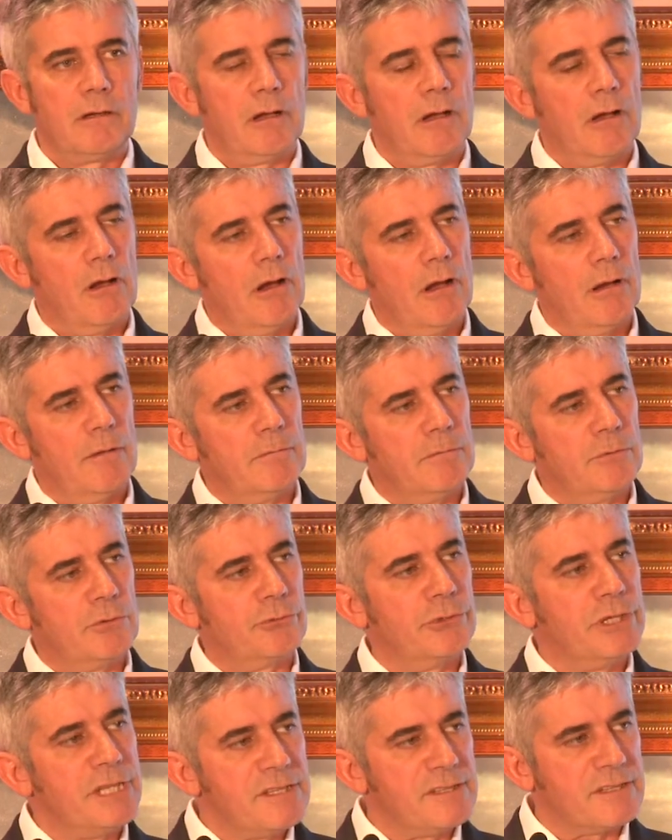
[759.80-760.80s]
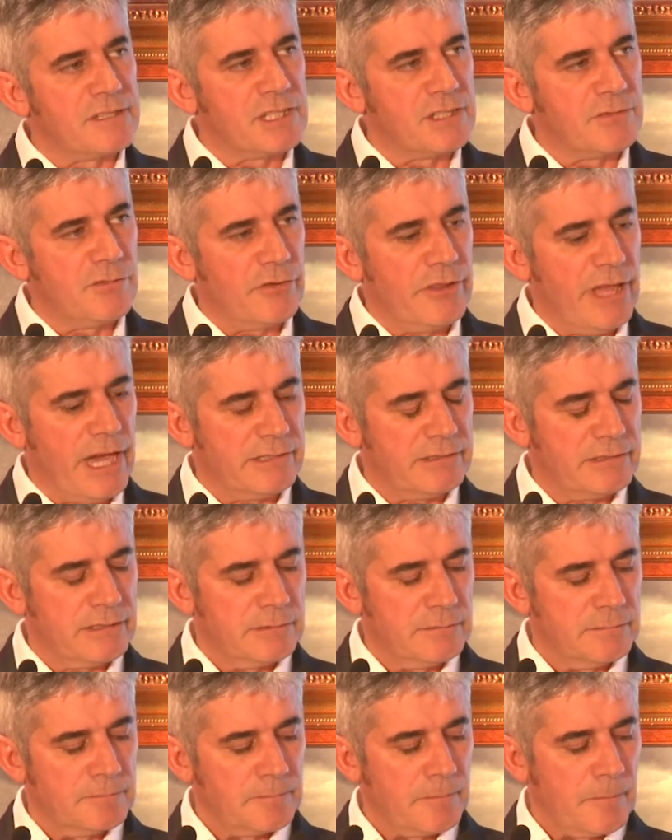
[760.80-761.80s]
uh, reasons for that.
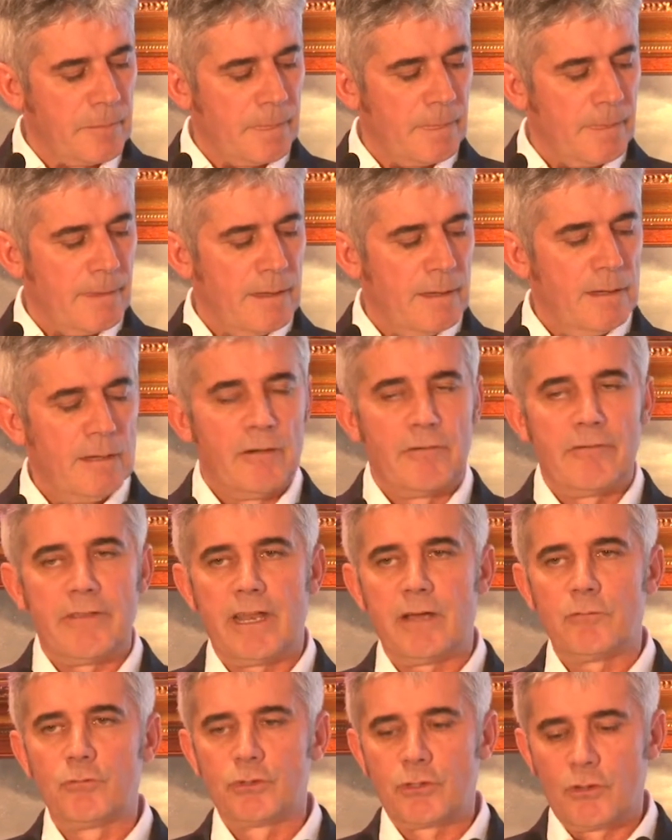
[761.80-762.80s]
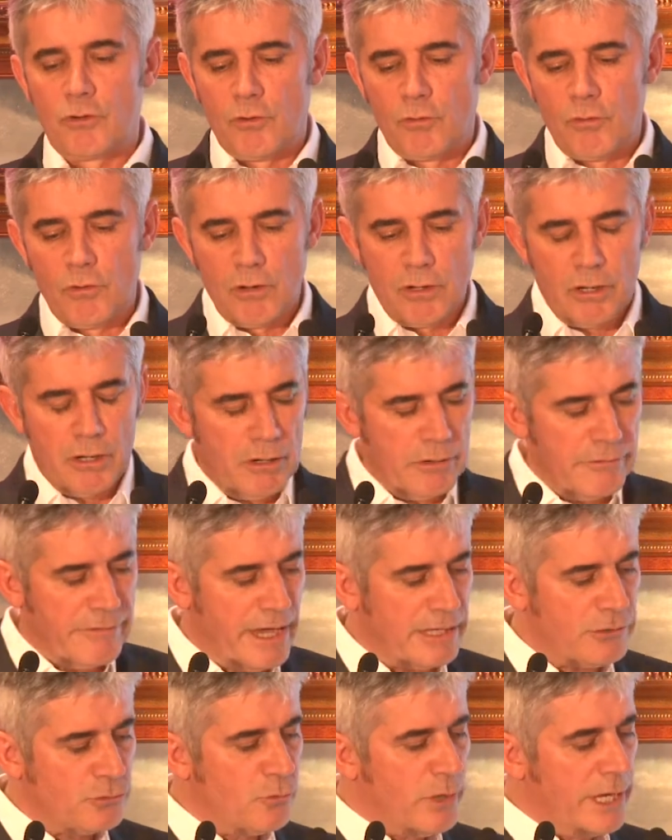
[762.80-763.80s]
That I would call uh,
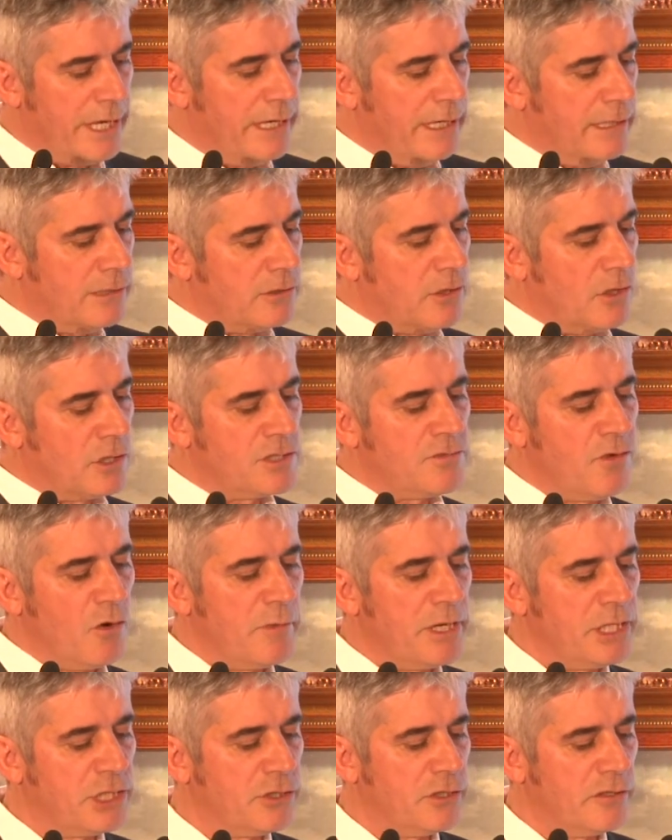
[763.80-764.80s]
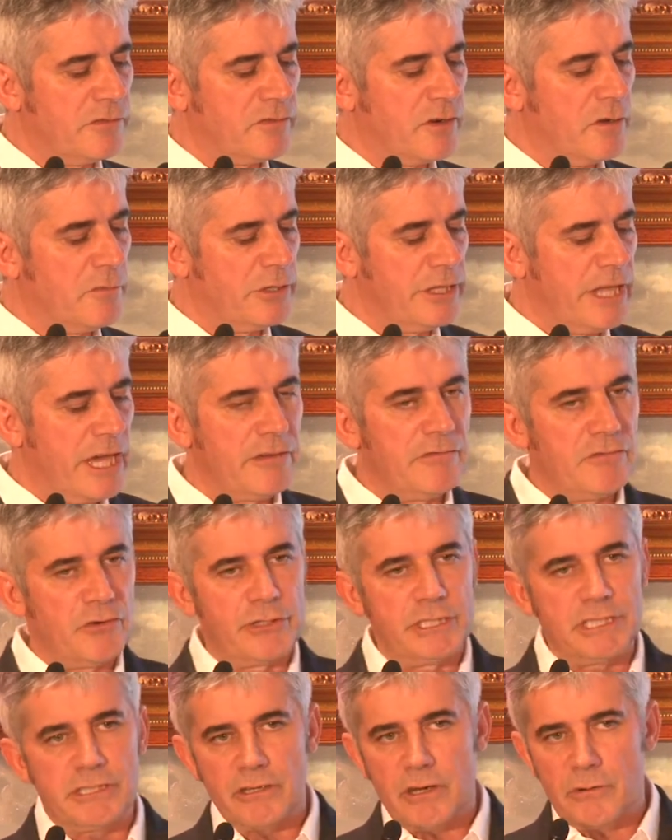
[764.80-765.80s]
that way: transformation from an
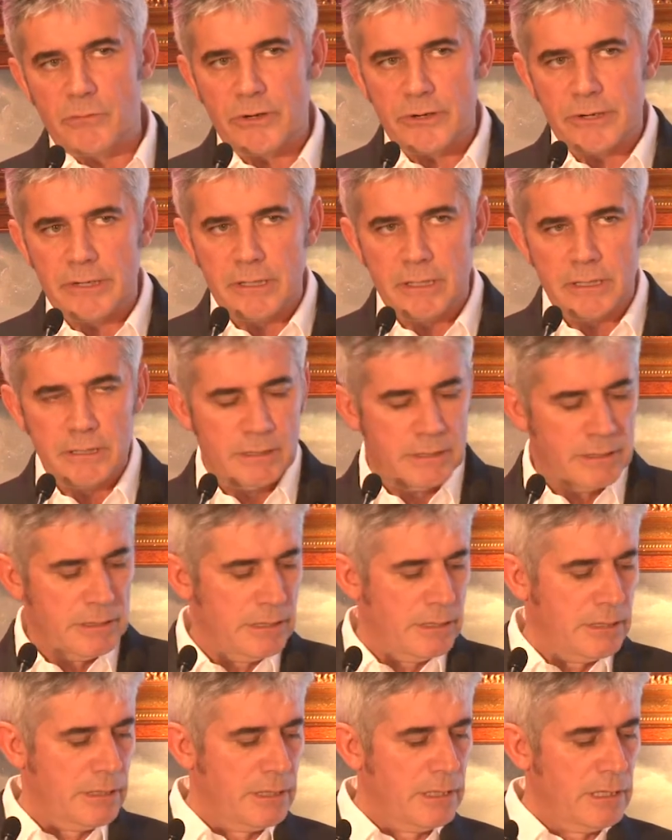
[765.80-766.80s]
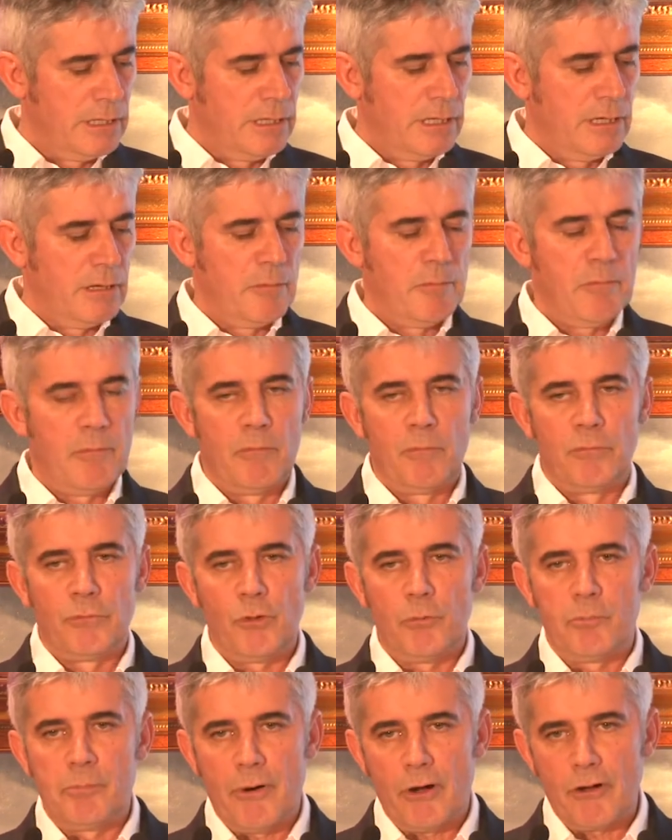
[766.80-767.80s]
ivory tower,
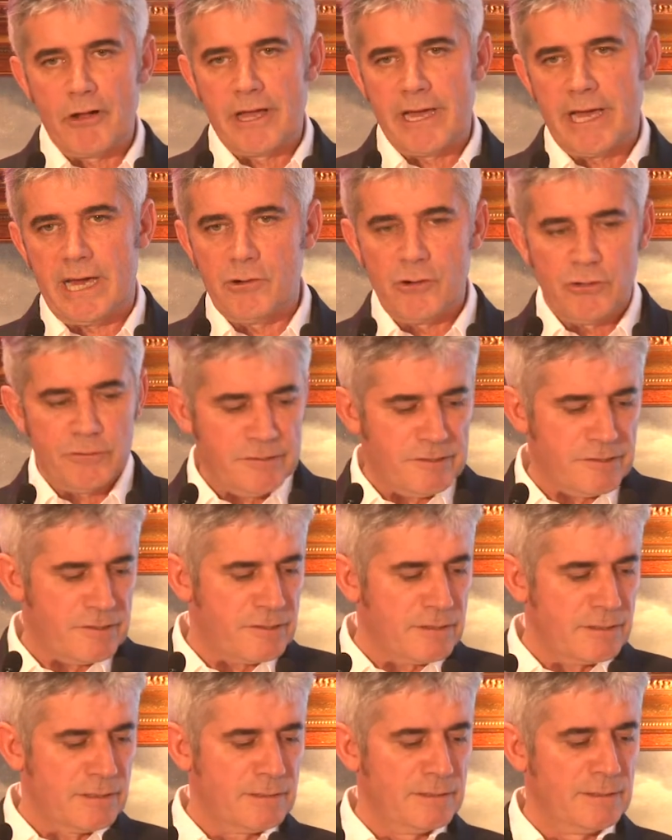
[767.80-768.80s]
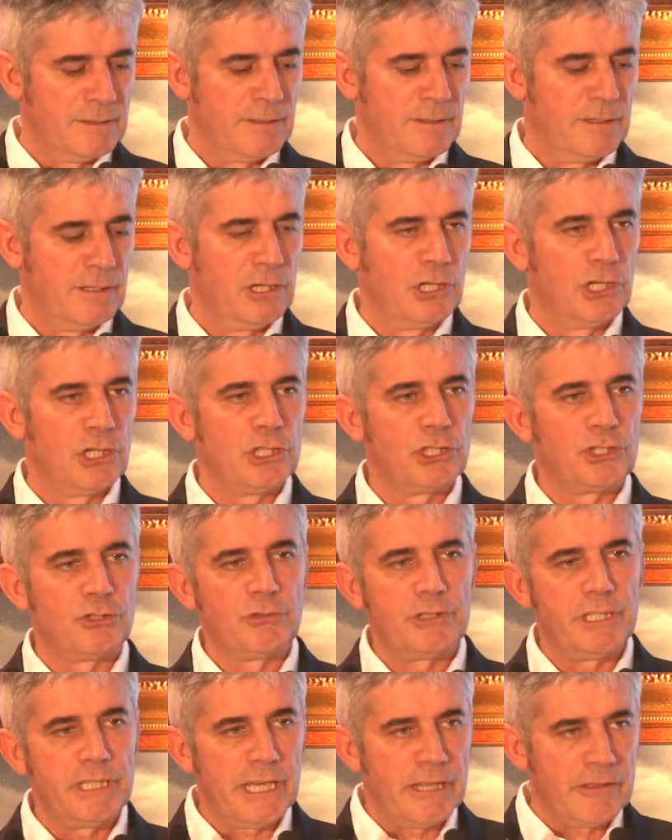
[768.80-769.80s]
the P O C chaos,
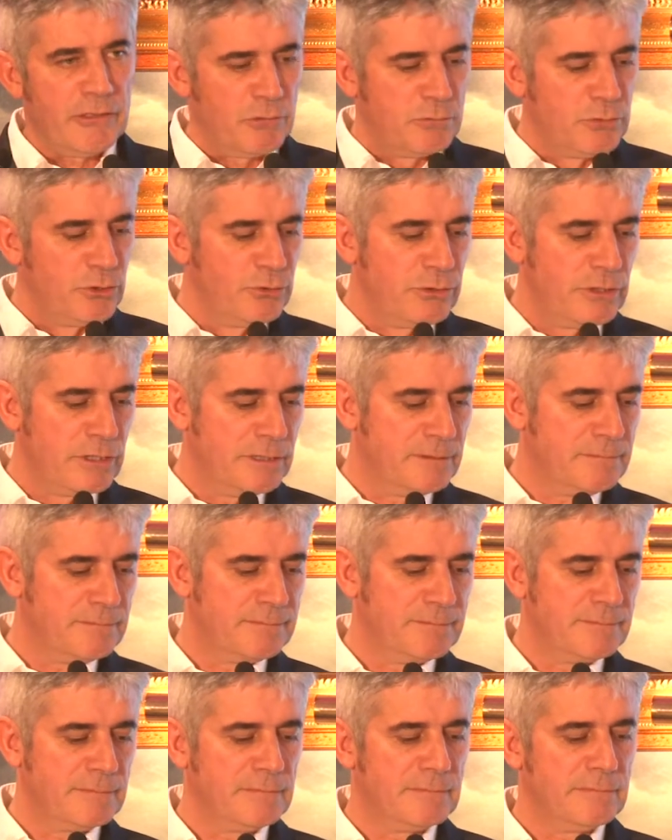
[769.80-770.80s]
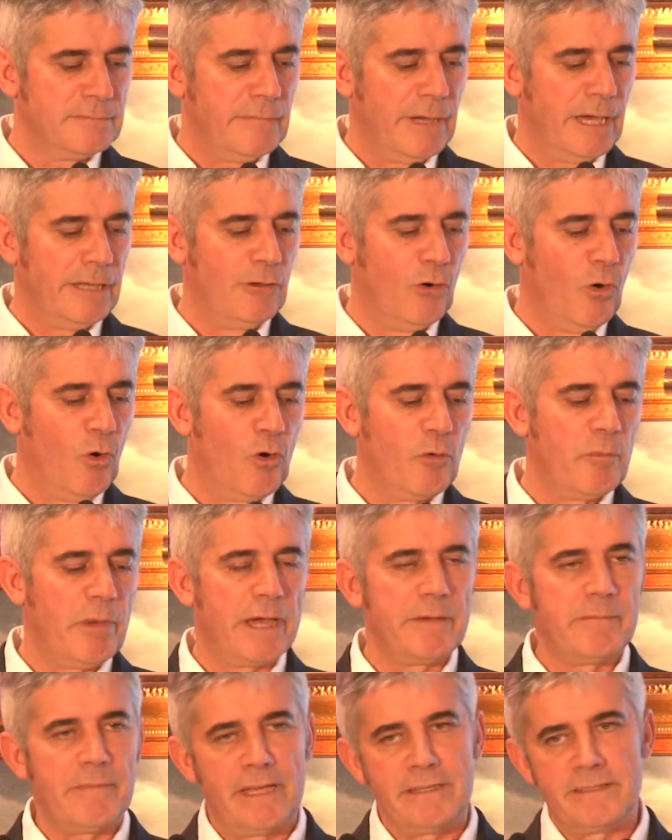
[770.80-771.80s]
shooting at the moon, and all
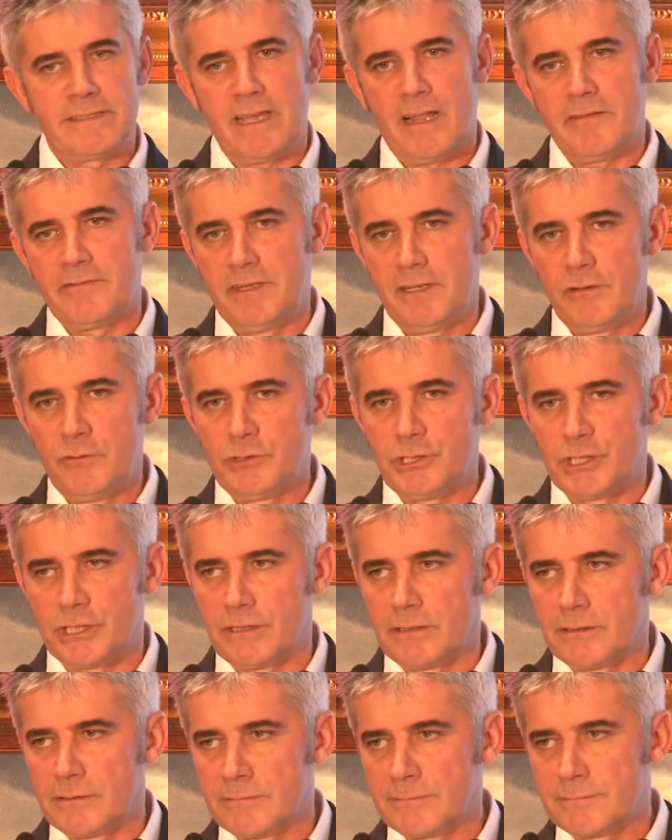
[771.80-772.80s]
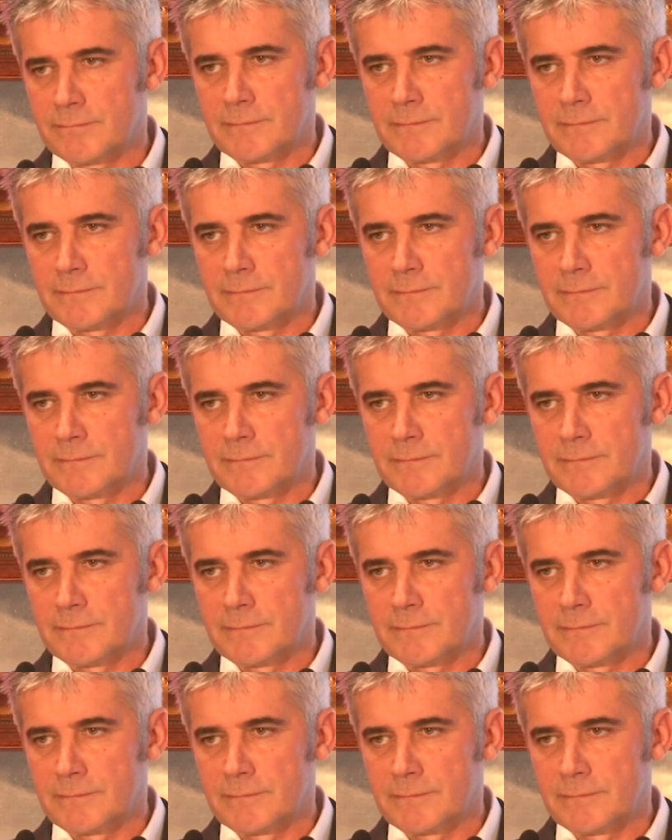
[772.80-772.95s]
by myself illusion.